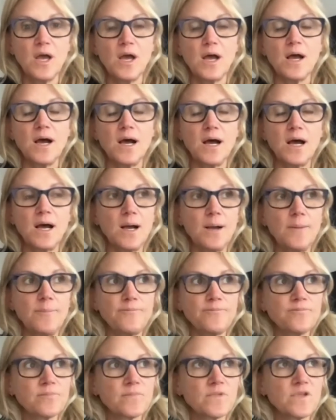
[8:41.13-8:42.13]
and
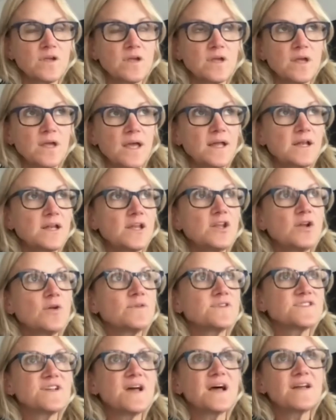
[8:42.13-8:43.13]
you know,
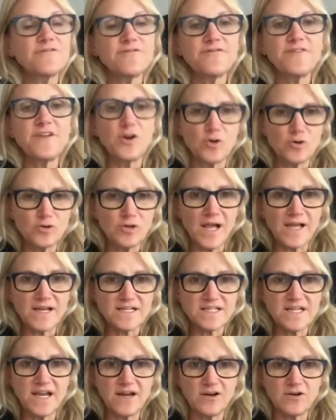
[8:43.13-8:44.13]
it's not fear like
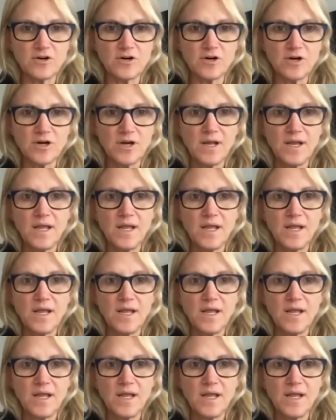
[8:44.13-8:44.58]
terror,